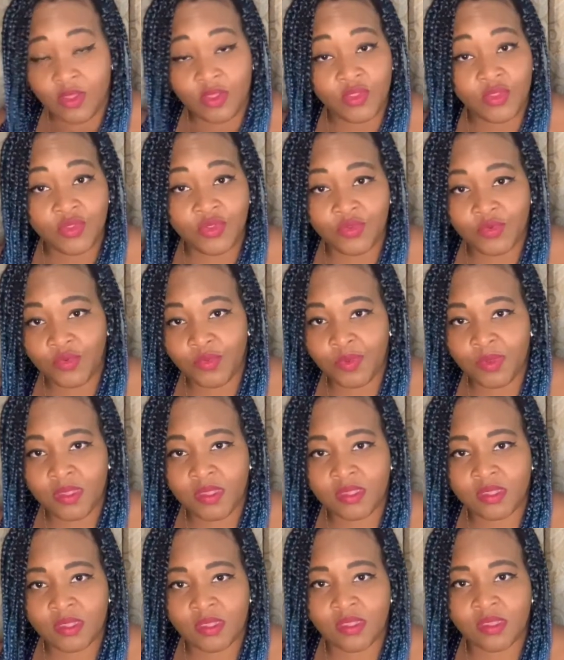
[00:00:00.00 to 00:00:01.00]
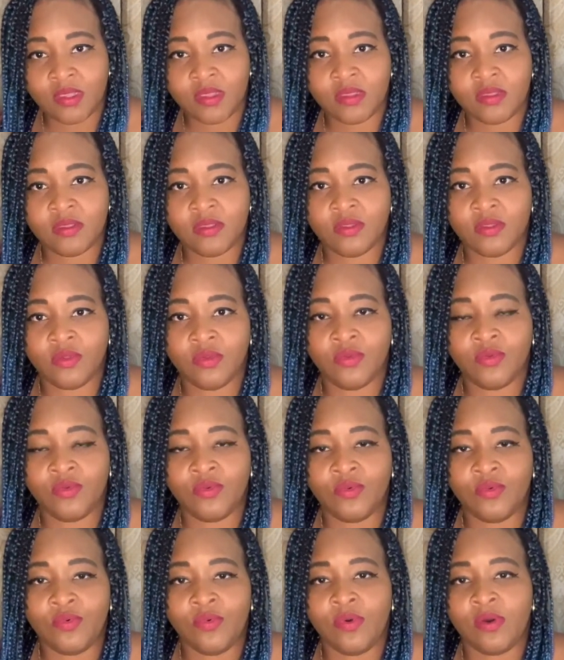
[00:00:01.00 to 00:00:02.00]
new pieces
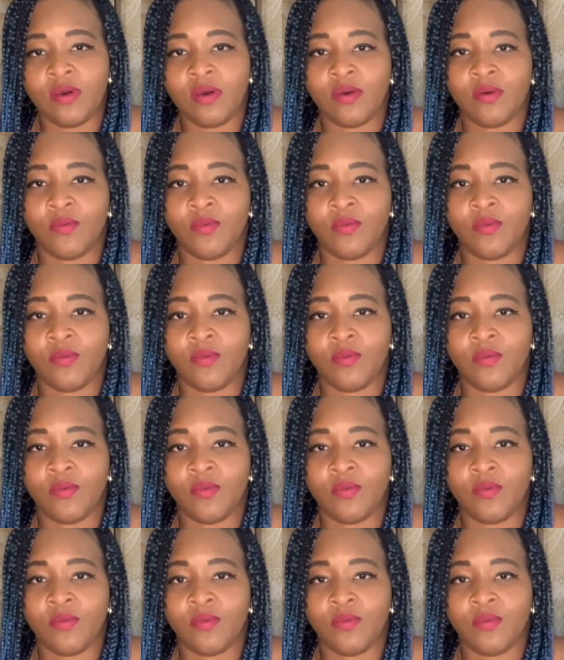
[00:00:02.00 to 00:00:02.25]
to